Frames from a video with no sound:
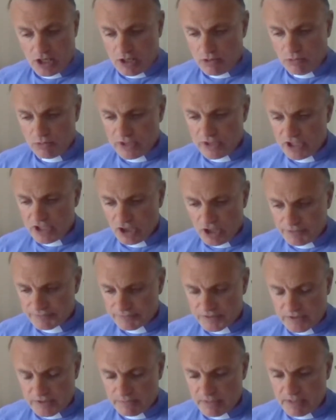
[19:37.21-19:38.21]
We
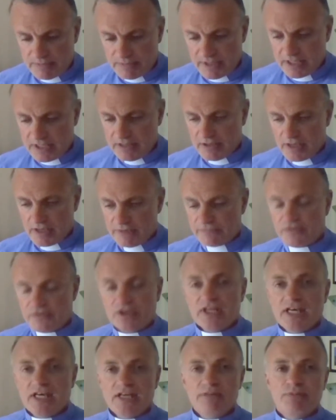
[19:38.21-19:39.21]
often maybe
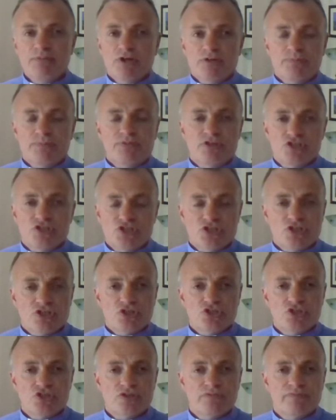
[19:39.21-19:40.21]
forget about
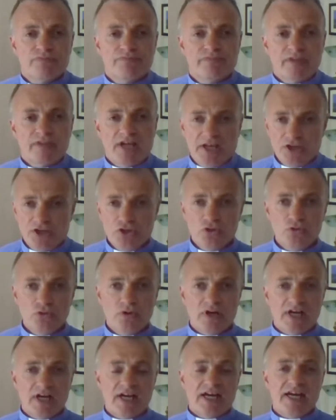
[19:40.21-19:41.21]
prisoners. I
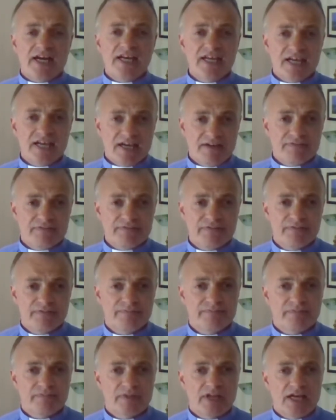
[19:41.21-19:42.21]
know I have,
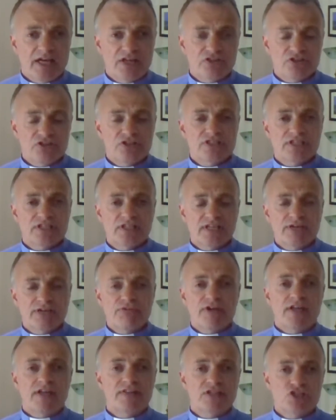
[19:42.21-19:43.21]
and until I
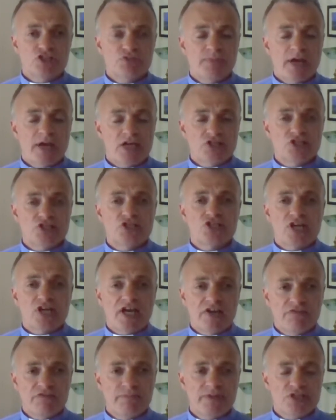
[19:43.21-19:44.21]
read this passage,
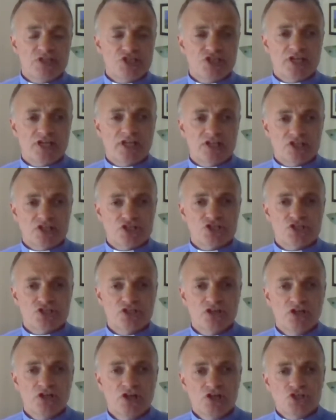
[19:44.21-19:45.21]
I've been challenged.
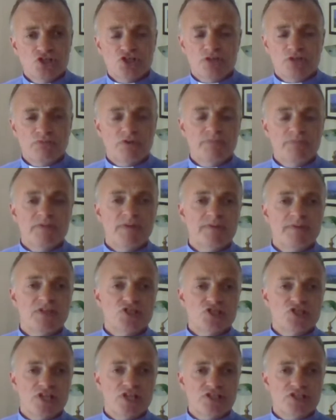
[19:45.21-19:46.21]
Someone maybe
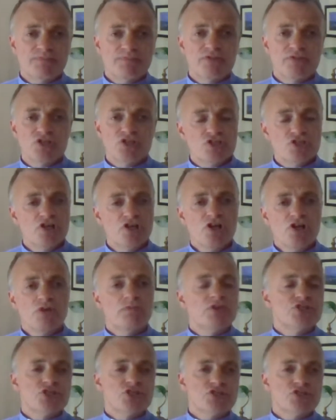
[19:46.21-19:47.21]
is sent to prison,
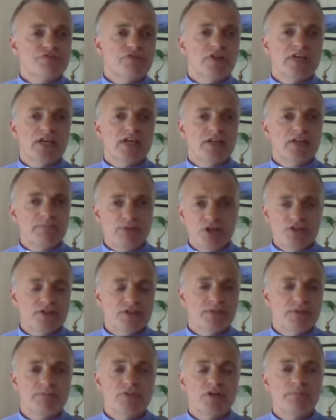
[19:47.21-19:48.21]
we just forget about
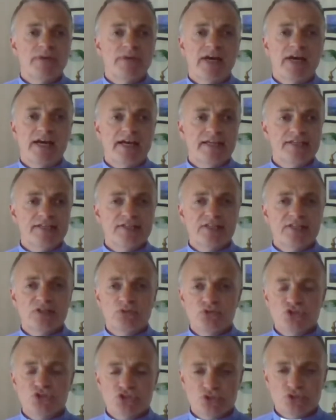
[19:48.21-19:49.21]
them. They're behind
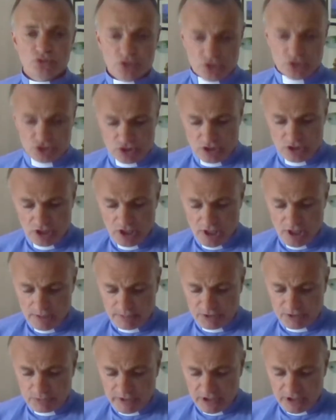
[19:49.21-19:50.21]
closed doors.
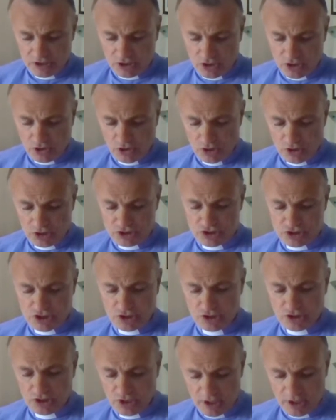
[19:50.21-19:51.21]
But we are called to
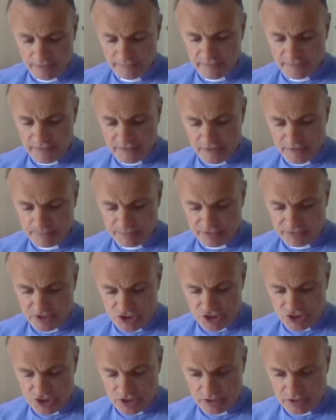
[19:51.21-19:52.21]
love the
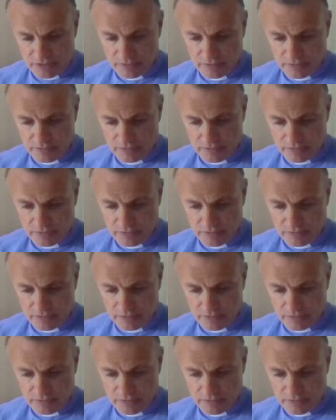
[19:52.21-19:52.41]
prisoner.